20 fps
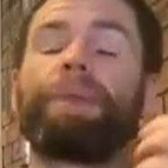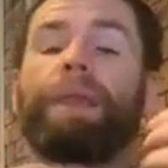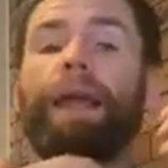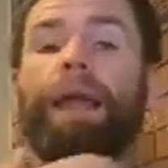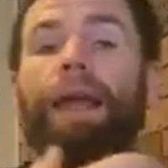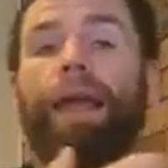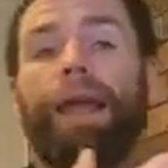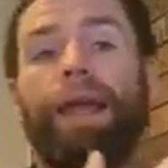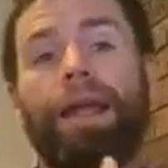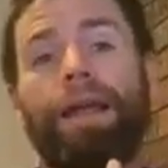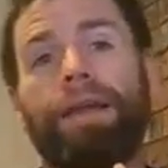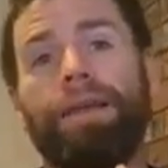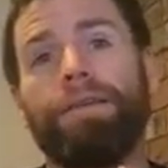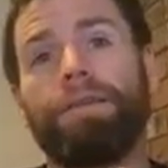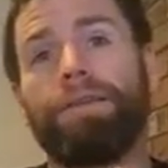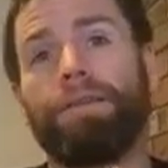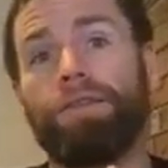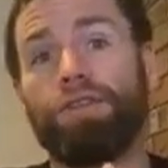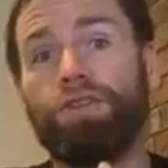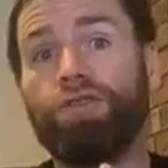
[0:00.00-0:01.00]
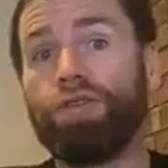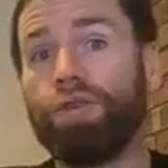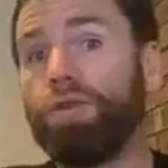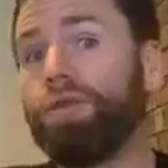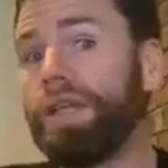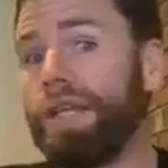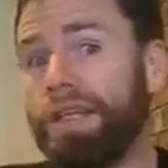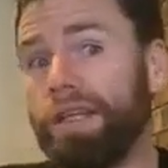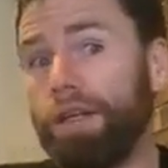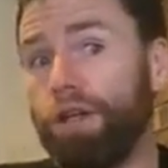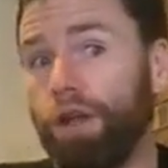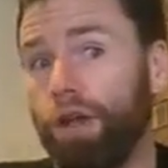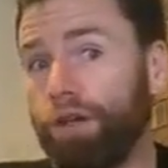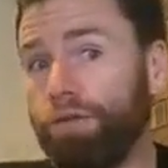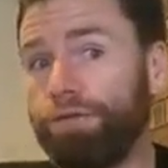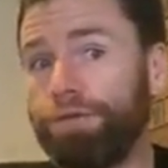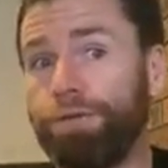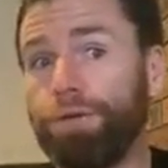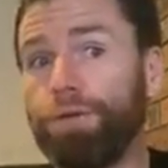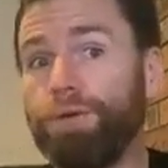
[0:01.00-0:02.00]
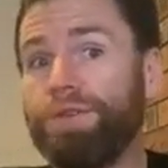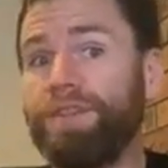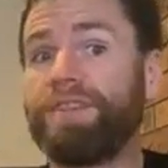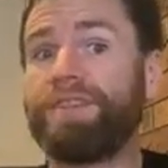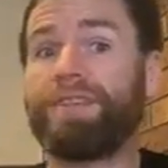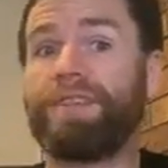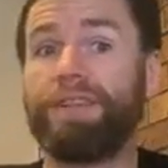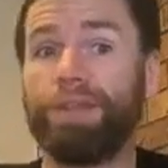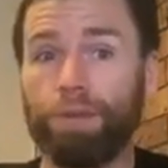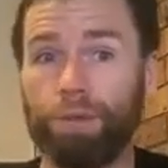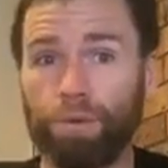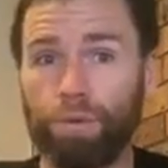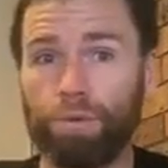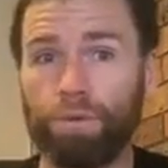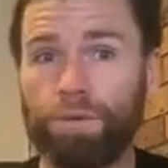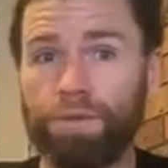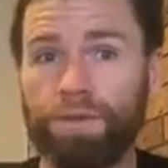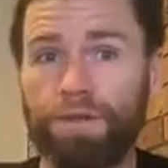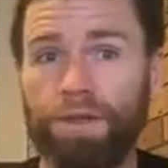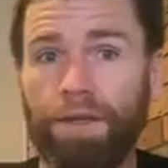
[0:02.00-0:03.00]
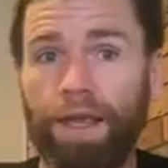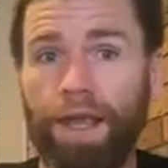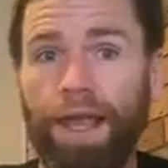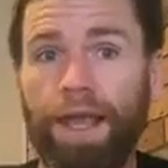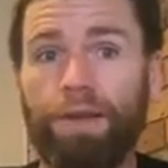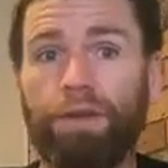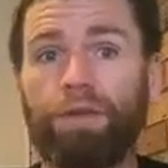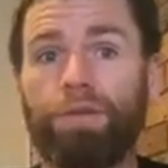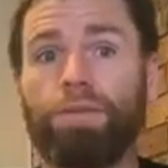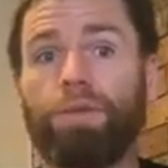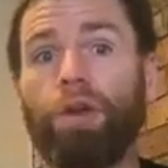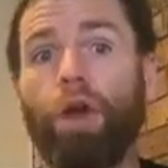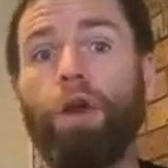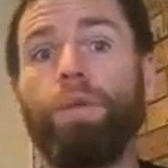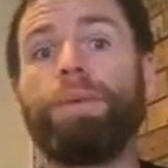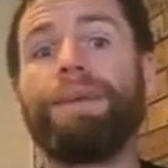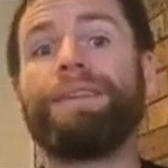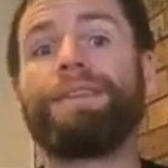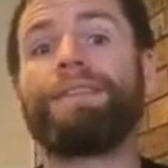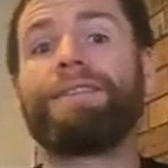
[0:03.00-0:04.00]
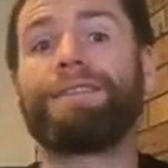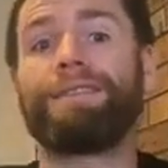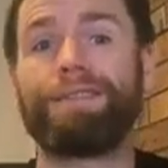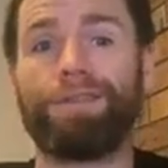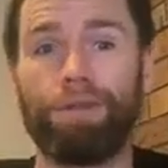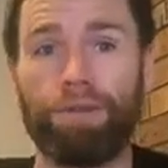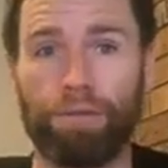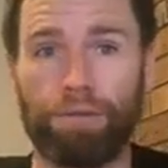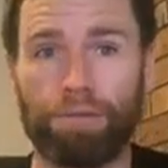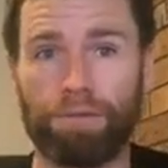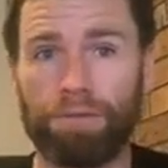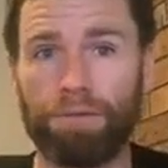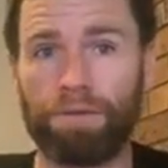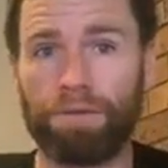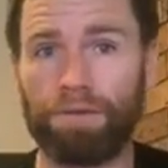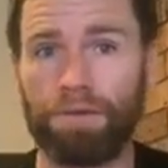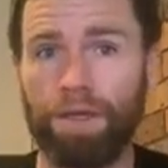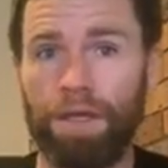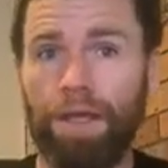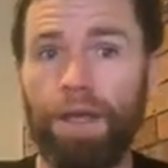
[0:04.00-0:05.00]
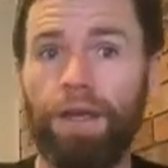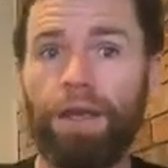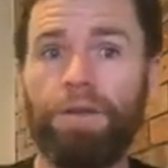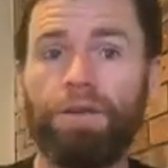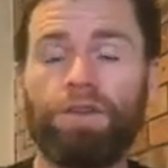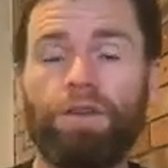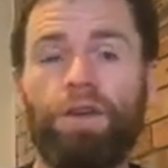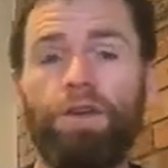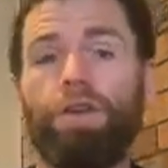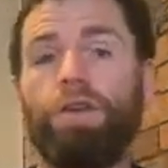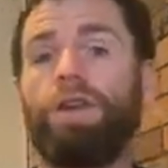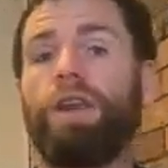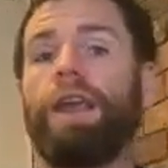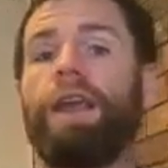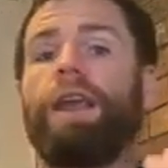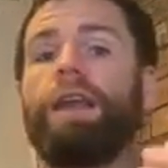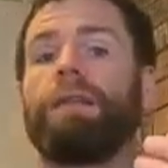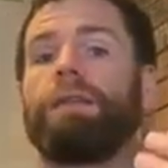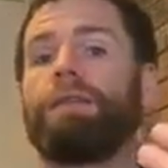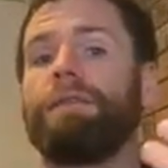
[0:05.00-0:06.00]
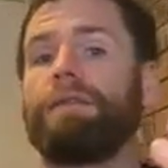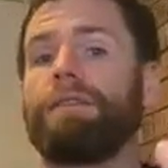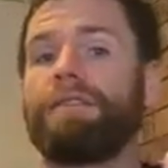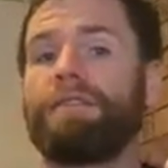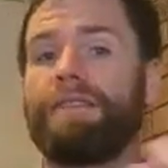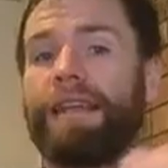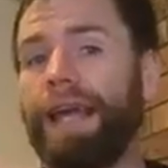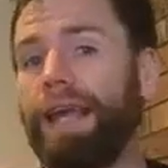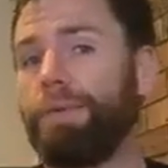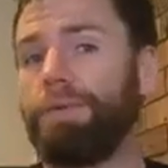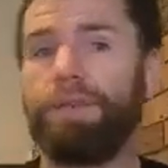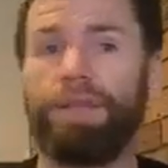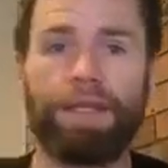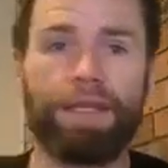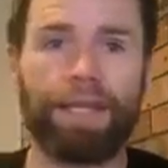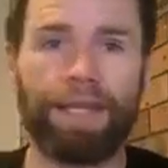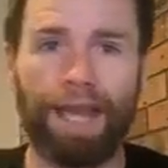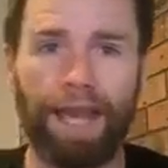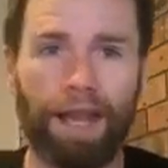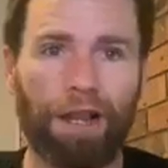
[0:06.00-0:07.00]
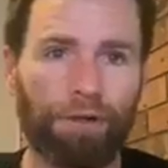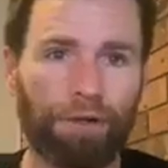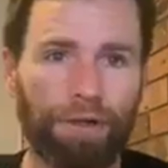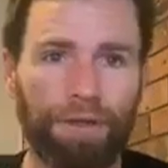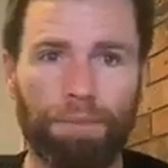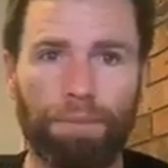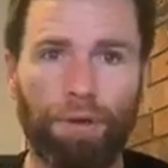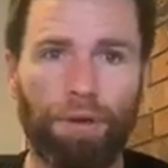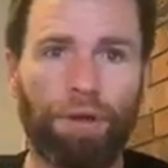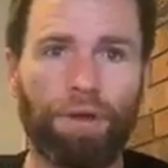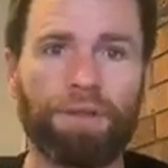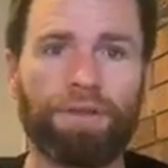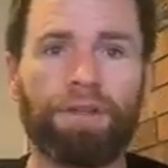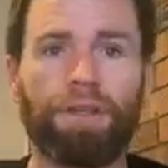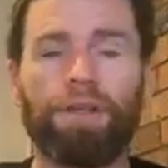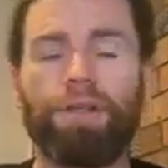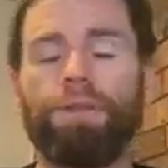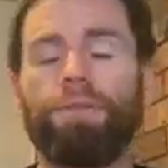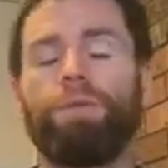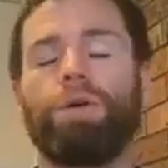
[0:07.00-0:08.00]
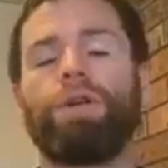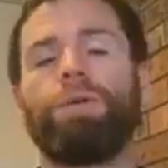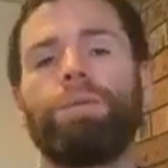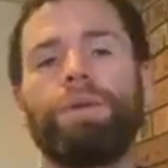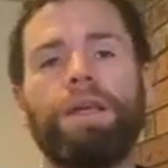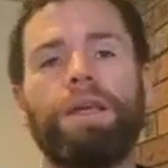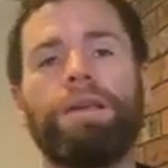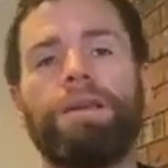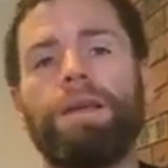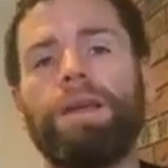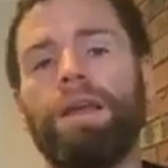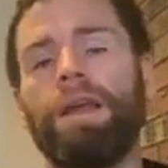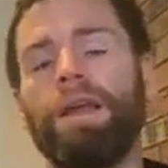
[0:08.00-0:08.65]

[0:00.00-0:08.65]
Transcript: And you do need to learn food skills and coping skills so you can stay within a calorie burn. So you want to be,